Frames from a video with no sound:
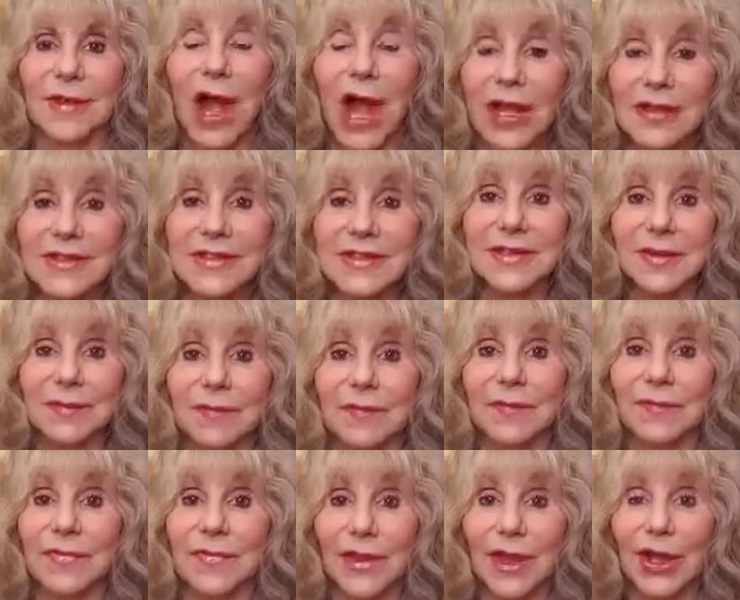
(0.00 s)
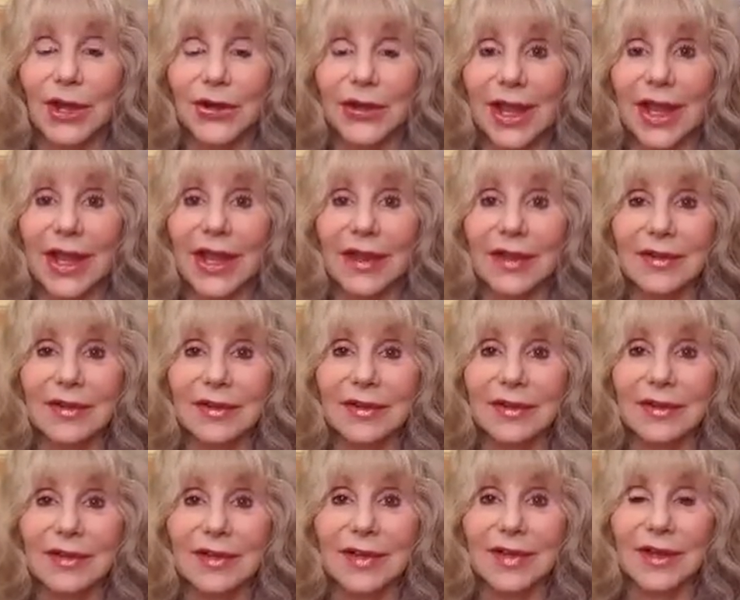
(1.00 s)
Awesome. Okay.
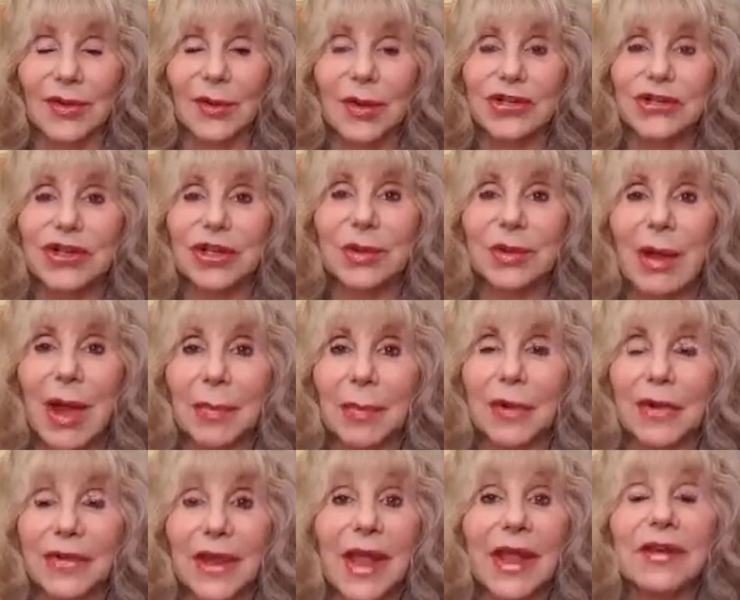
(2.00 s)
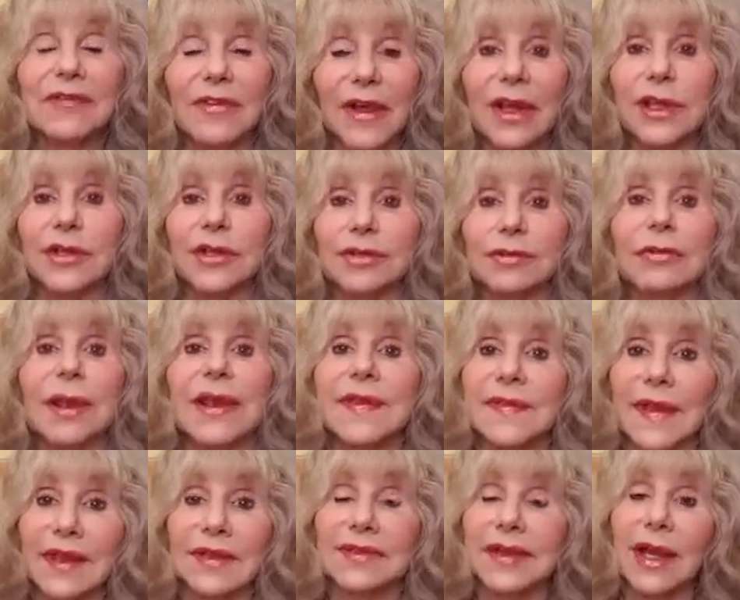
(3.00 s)
What'd you come up with? I invite you to write
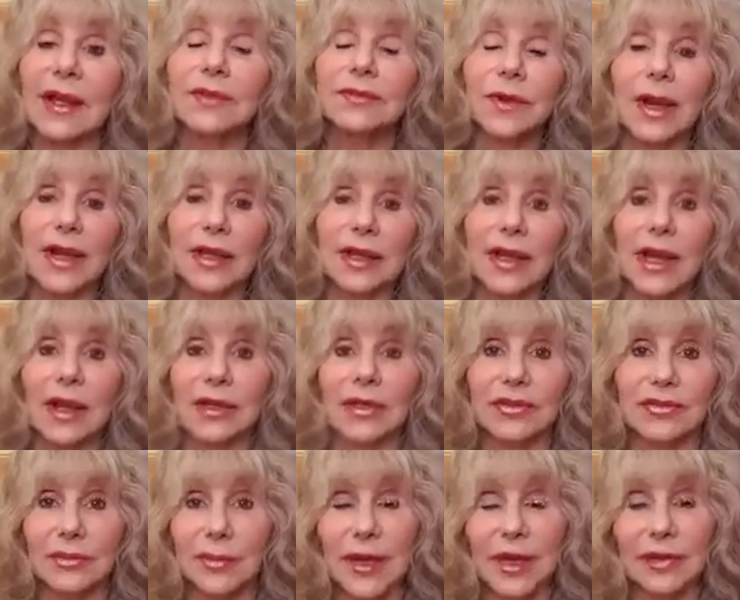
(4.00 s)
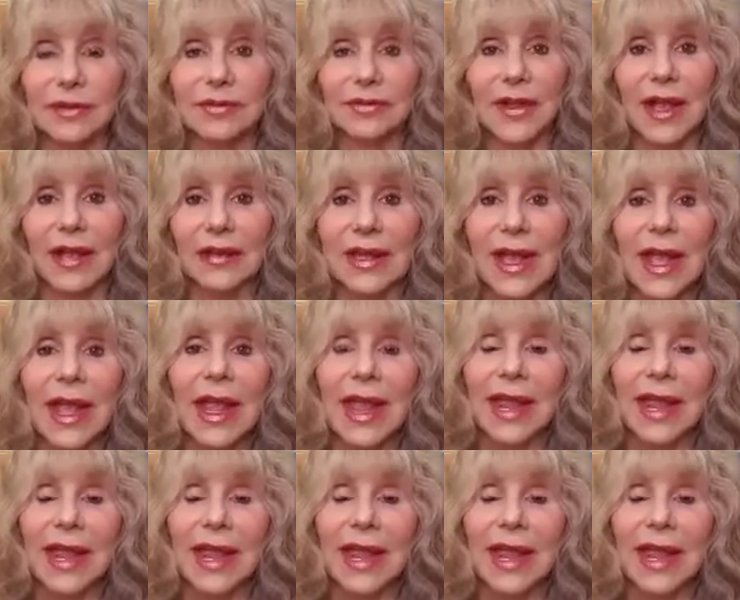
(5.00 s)
that down right now, as a matter of fact.